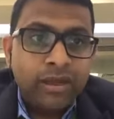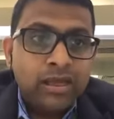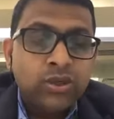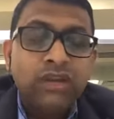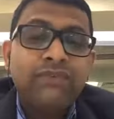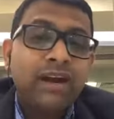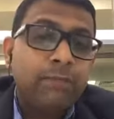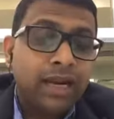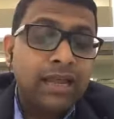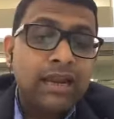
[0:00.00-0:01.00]
So in fact,
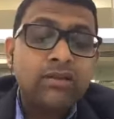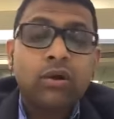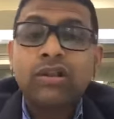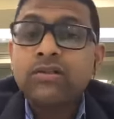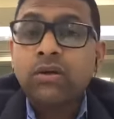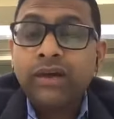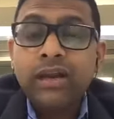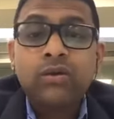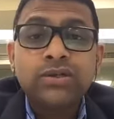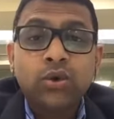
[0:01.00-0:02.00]
bananas are also a very
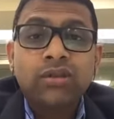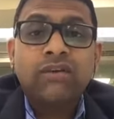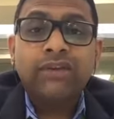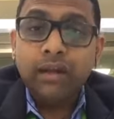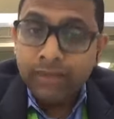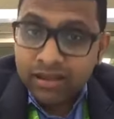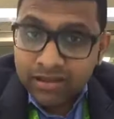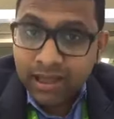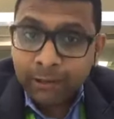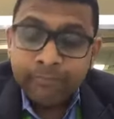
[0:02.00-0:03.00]
good source of vitamin
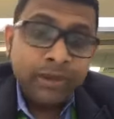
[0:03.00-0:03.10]
C.